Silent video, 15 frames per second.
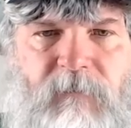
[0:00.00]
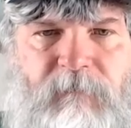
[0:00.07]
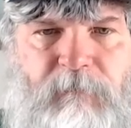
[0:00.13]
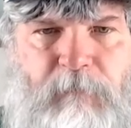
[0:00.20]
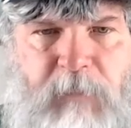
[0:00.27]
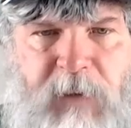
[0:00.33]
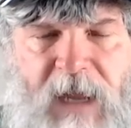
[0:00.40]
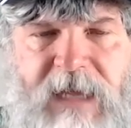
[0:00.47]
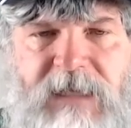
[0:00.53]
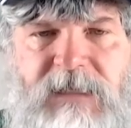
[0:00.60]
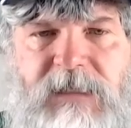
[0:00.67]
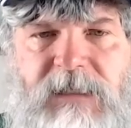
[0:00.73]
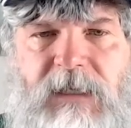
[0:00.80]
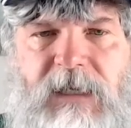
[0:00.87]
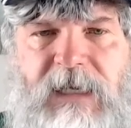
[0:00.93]

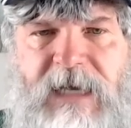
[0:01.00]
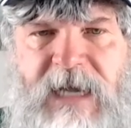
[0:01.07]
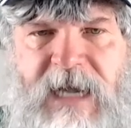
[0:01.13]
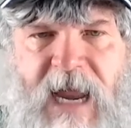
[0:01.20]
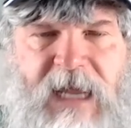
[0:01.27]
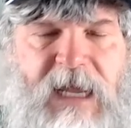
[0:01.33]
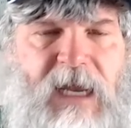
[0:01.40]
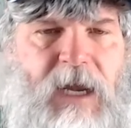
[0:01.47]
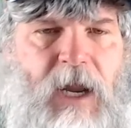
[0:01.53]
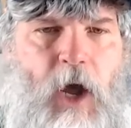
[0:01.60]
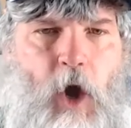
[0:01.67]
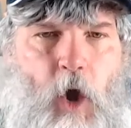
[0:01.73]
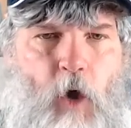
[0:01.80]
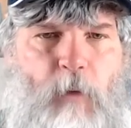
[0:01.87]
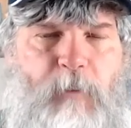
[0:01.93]
blatant, naked,
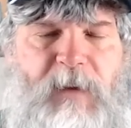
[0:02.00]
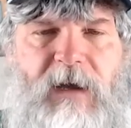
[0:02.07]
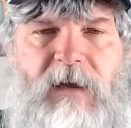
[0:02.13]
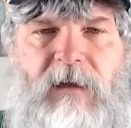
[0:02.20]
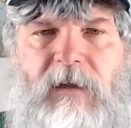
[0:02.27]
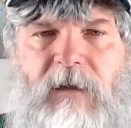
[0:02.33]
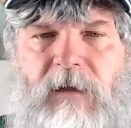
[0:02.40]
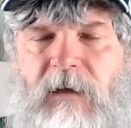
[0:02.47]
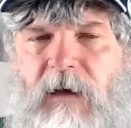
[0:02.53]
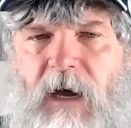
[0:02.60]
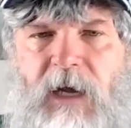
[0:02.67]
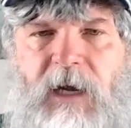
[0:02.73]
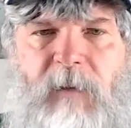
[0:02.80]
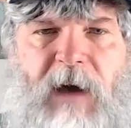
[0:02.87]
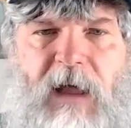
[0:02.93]
open,
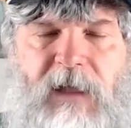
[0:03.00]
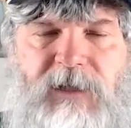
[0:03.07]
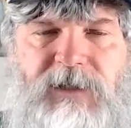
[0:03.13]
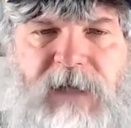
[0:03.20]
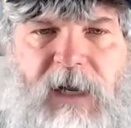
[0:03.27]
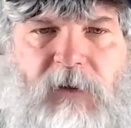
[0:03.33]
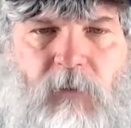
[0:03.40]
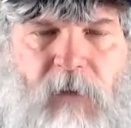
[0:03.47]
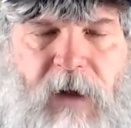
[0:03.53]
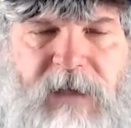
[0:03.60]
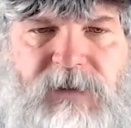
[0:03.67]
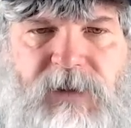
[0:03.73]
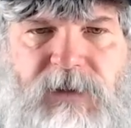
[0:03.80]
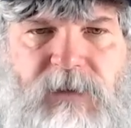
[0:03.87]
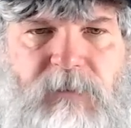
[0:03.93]
unapologetic
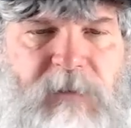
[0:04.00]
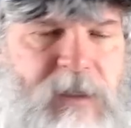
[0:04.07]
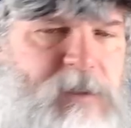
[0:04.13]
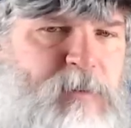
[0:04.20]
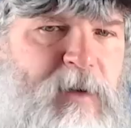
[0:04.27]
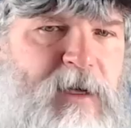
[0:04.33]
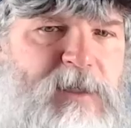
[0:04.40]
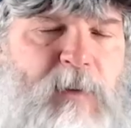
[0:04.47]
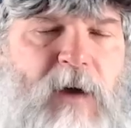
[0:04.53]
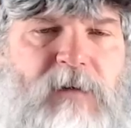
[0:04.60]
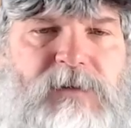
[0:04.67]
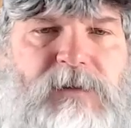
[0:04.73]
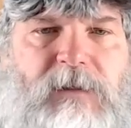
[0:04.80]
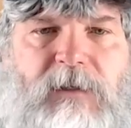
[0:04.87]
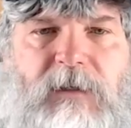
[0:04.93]
racism needs to be
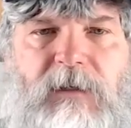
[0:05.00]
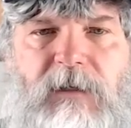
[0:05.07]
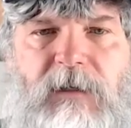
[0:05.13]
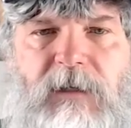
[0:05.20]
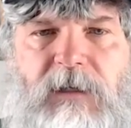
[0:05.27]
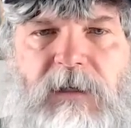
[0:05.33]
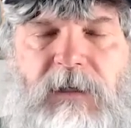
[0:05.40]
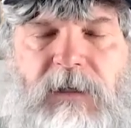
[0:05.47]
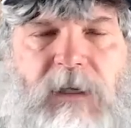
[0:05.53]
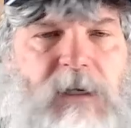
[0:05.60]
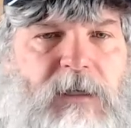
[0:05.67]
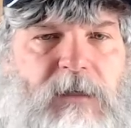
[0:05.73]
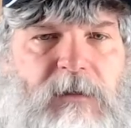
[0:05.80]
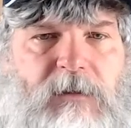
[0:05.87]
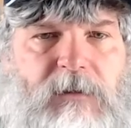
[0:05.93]
exposed. Look,
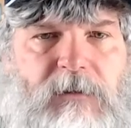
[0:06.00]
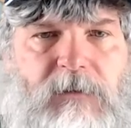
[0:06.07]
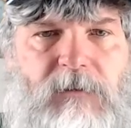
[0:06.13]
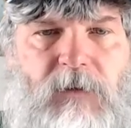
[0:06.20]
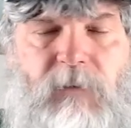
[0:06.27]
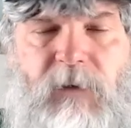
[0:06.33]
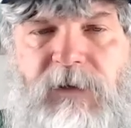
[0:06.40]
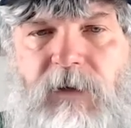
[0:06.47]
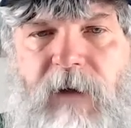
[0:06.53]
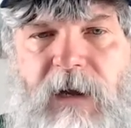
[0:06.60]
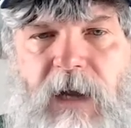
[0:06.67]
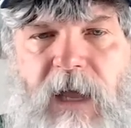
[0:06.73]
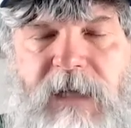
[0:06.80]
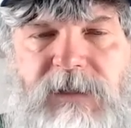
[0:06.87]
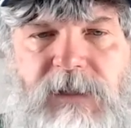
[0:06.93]
we went to great
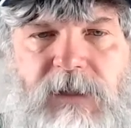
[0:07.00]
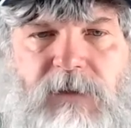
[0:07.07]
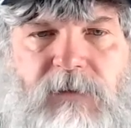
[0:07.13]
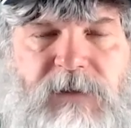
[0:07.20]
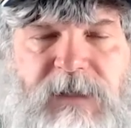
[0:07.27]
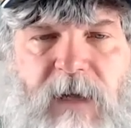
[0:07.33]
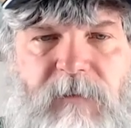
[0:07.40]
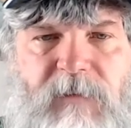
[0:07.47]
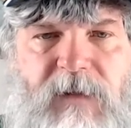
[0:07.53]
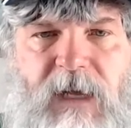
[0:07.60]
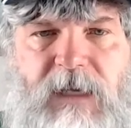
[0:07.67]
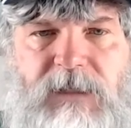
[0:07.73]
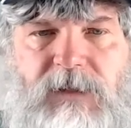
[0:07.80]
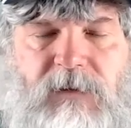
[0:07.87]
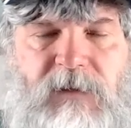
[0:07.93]
lengths to do the same
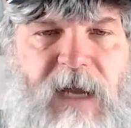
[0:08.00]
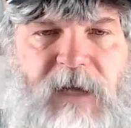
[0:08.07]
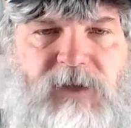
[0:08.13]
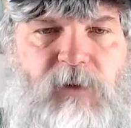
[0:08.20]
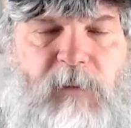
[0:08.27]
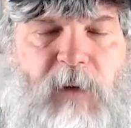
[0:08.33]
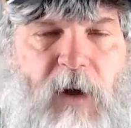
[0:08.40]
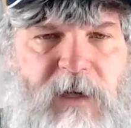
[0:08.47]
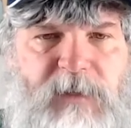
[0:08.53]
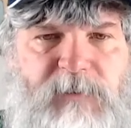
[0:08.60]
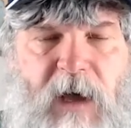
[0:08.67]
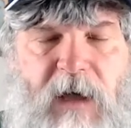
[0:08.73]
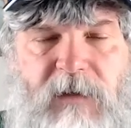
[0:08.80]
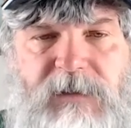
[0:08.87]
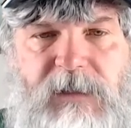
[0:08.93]
thing to the National Party's
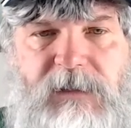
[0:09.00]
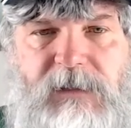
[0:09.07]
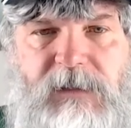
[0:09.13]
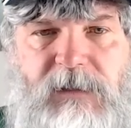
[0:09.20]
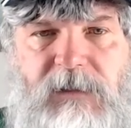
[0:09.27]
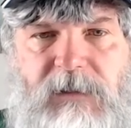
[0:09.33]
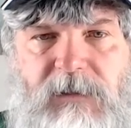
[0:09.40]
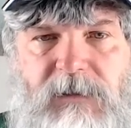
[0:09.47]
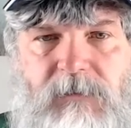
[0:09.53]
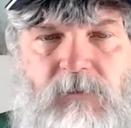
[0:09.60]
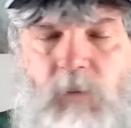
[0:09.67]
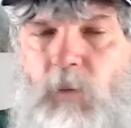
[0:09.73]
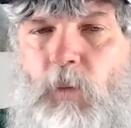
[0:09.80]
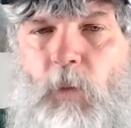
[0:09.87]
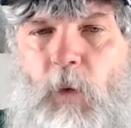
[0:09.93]
policies.
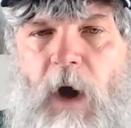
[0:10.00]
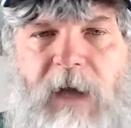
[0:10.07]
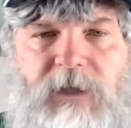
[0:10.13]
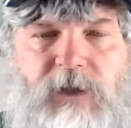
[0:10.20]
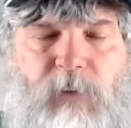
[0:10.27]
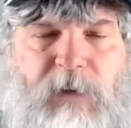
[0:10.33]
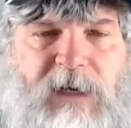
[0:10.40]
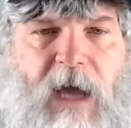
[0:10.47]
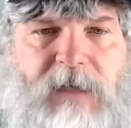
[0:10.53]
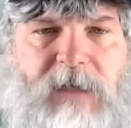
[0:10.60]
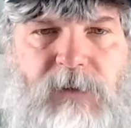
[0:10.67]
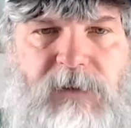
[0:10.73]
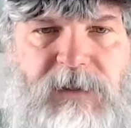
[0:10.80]
Why should we not do it to the